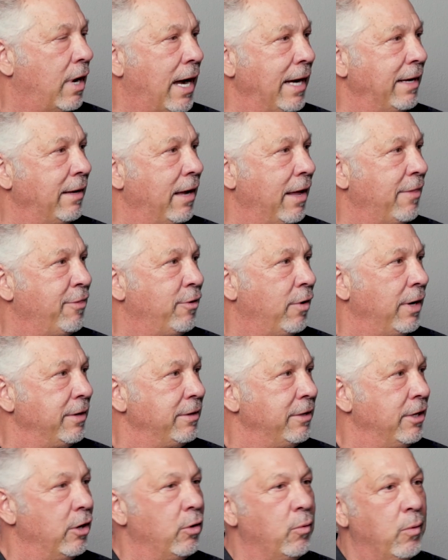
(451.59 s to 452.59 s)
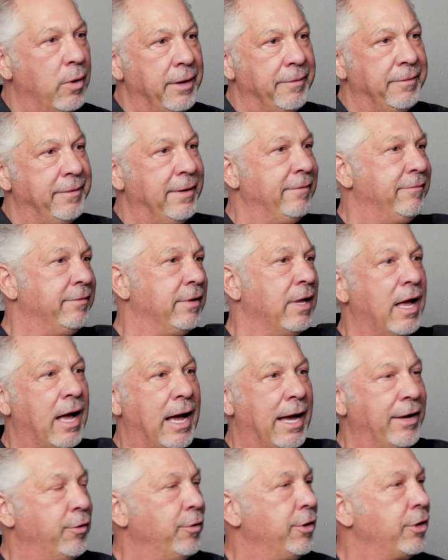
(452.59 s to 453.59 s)
I thought, you know what,
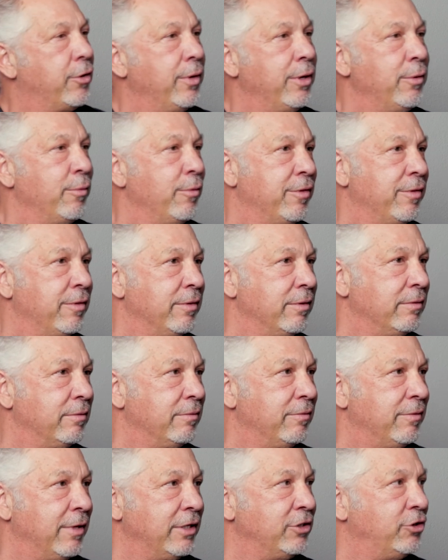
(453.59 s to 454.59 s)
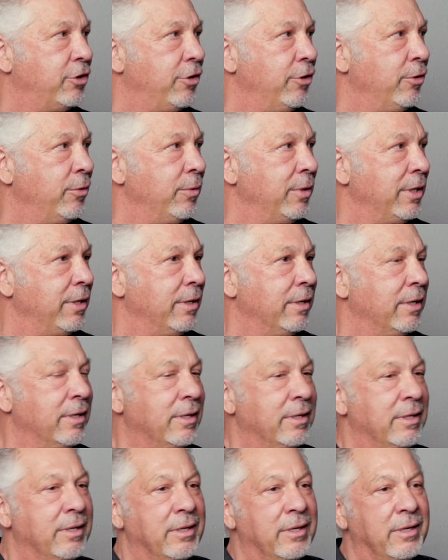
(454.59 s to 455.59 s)
I don't agree with things they're doing,
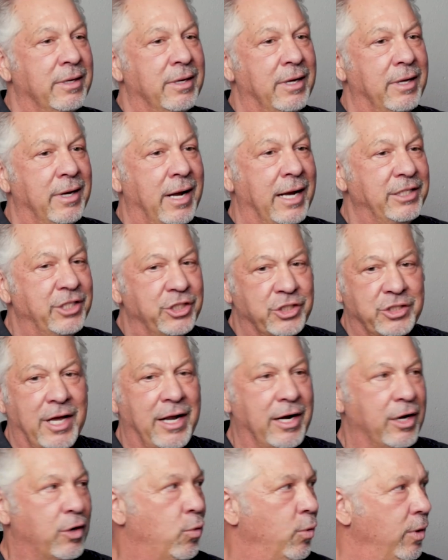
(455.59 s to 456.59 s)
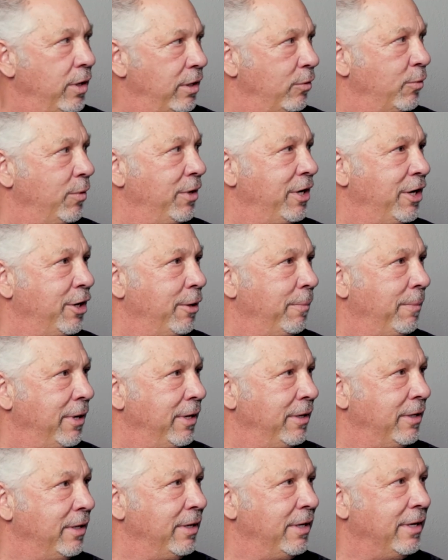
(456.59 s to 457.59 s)
and I just kind of quit and went
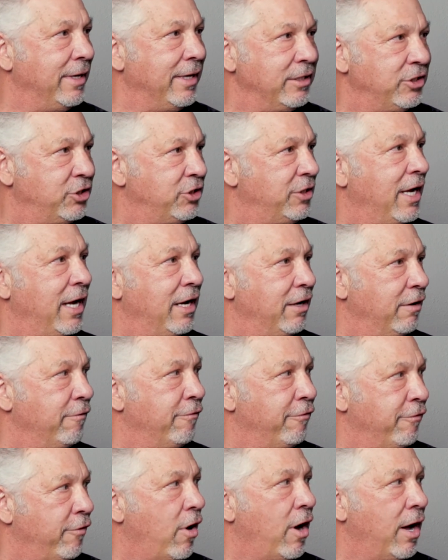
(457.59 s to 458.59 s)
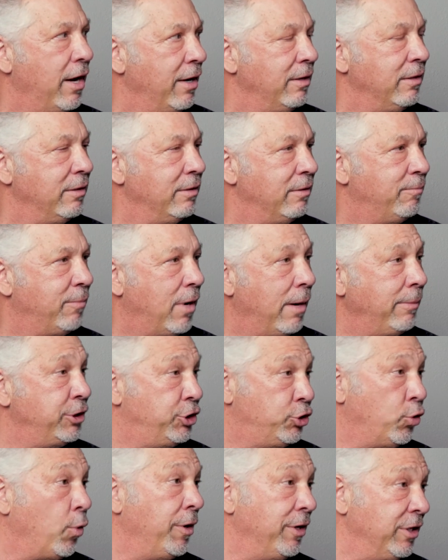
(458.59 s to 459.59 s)
independent, and he stayed and fought. Probably
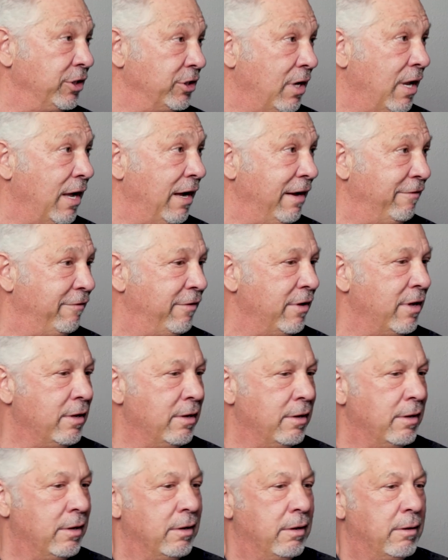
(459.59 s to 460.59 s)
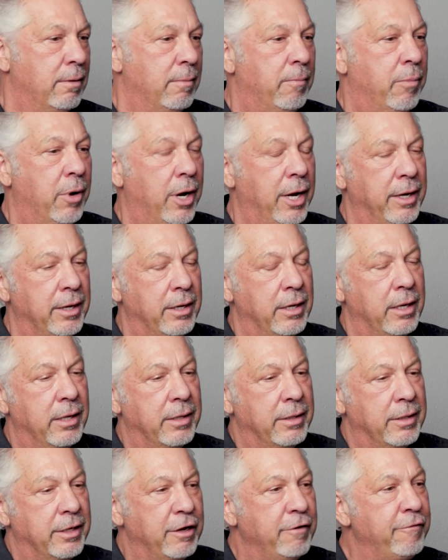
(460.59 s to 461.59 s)
shortened his life, but
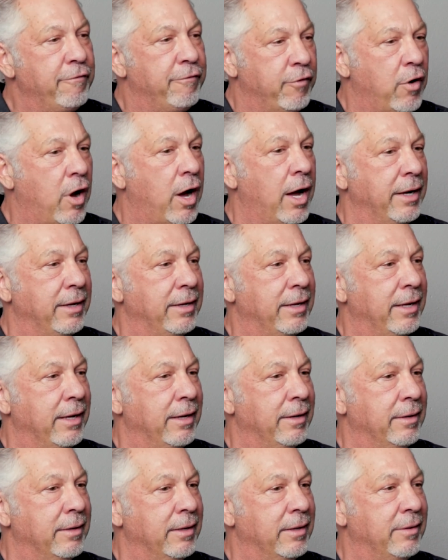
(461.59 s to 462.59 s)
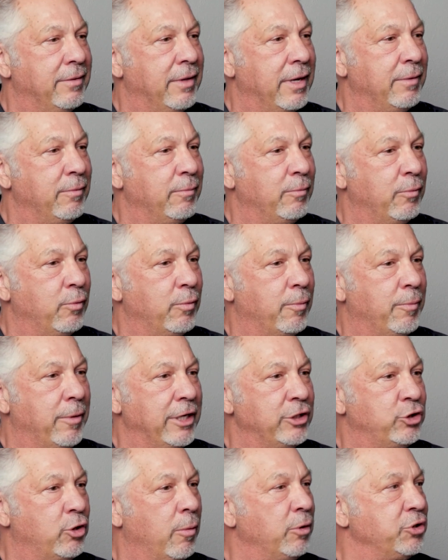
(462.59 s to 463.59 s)
he fought, and they
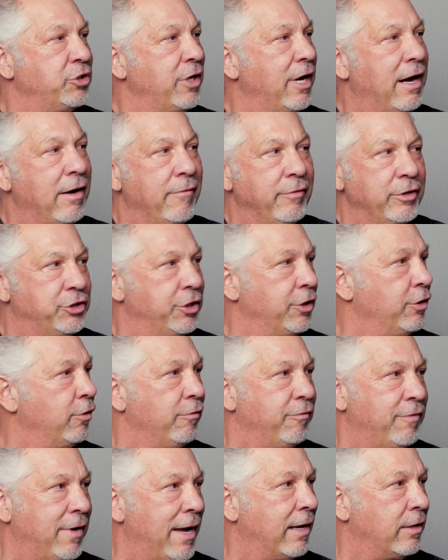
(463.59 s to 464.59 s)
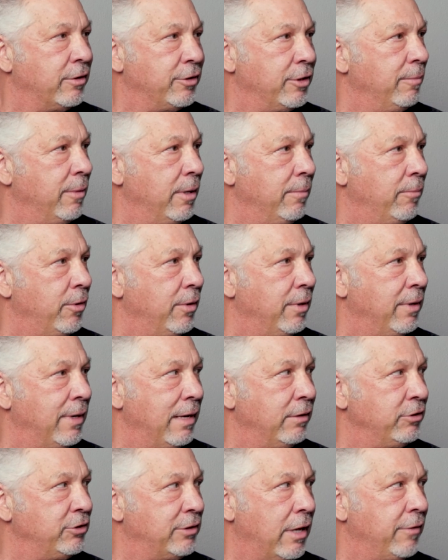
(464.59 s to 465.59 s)
replaced almost every single faculty member. And
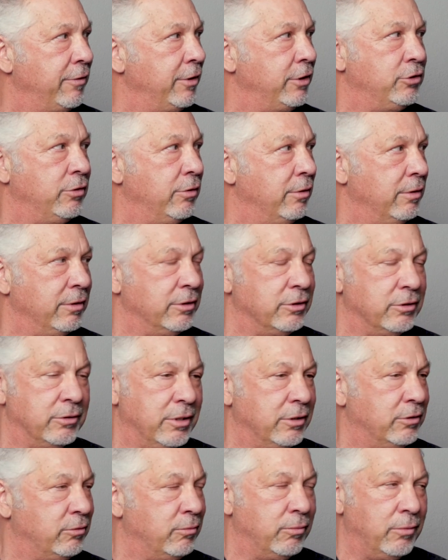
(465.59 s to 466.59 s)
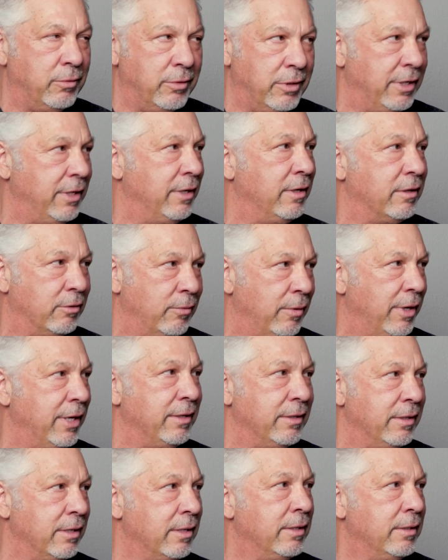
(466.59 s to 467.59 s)
now Southeastern is really a
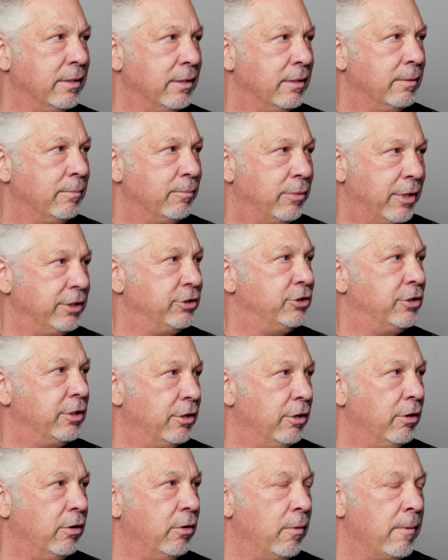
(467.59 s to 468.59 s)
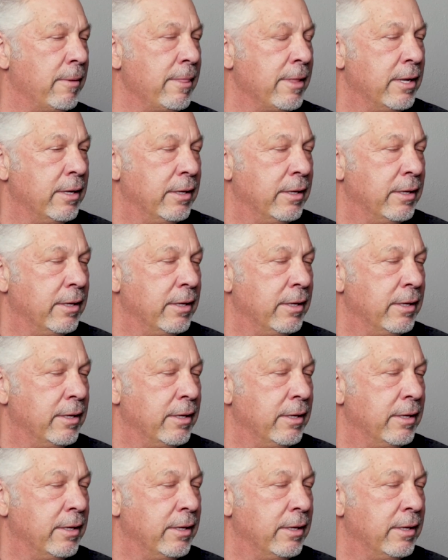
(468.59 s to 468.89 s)
great place to go.